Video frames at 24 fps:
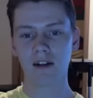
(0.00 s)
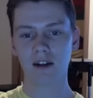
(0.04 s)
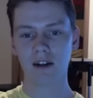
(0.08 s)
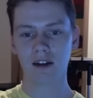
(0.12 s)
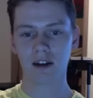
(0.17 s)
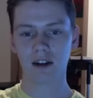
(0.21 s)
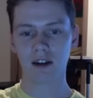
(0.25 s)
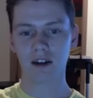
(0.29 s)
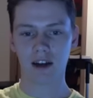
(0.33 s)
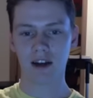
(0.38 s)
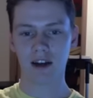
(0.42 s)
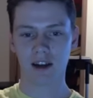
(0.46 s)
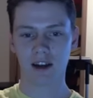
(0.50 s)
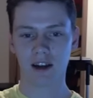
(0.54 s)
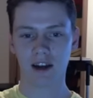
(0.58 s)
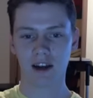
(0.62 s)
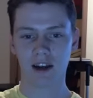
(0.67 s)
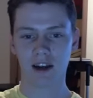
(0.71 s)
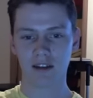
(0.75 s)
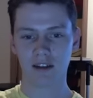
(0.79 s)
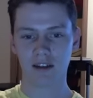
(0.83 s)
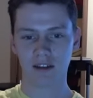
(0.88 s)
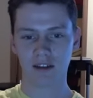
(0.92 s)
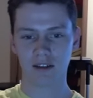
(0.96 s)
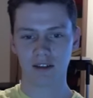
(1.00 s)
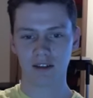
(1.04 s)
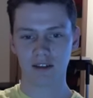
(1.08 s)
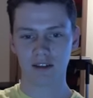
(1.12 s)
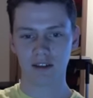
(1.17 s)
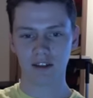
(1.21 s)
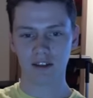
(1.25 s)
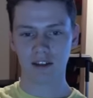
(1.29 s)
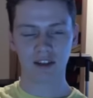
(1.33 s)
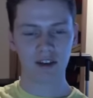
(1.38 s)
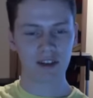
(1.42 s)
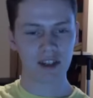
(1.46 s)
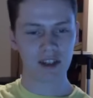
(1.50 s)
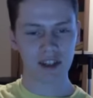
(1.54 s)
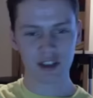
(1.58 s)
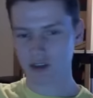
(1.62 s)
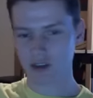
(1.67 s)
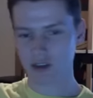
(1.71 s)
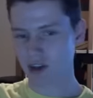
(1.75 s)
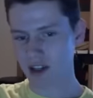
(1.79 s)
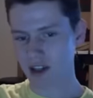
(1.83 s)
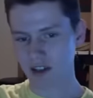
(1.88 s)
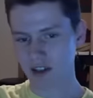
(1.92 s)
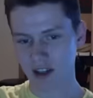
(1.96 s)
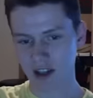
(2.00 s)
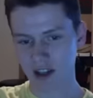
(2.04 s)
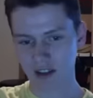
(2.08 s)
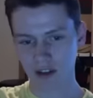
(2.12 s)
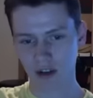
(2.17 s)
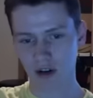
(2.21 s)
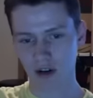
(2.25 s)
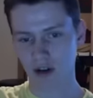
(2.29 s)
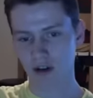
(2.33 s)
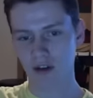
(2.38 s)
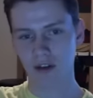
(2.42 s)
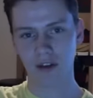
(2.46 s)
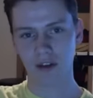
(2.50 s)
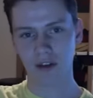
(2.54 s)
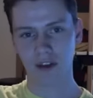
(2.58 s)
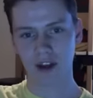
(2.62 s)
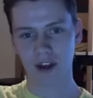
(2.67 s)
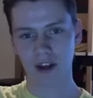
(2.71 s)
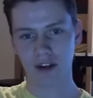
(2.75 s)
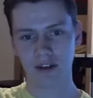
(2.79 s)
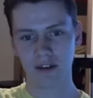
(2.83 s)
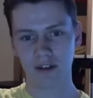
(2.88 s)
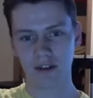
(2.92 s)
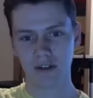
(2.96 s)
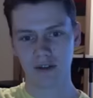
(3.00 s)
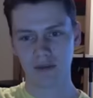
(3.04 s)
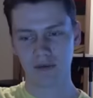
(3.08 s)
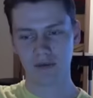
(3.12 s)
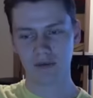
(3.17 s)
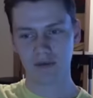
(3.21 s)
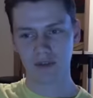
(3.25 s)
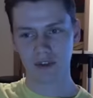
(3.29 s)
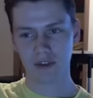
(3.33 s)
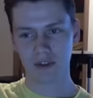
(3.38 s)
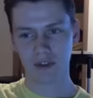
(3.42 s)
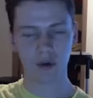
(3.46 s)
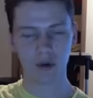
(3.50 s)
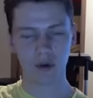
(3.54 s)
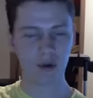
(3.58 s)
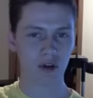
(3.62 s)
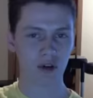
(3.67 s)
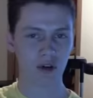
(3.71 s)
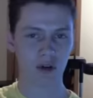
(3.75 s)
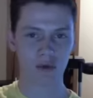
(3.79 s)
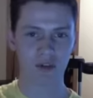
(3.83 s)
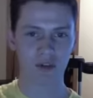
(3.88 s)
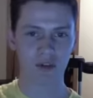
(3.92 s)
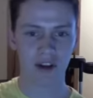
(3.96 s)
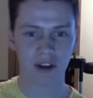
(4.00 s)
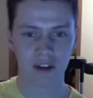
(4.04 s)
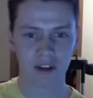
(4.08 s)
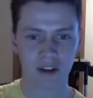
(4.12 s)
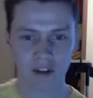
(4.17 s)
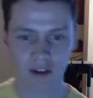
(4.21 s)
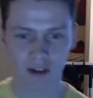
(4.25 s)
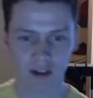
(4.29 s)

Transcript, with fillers: And I found that strange. That's all that Stone Cold did at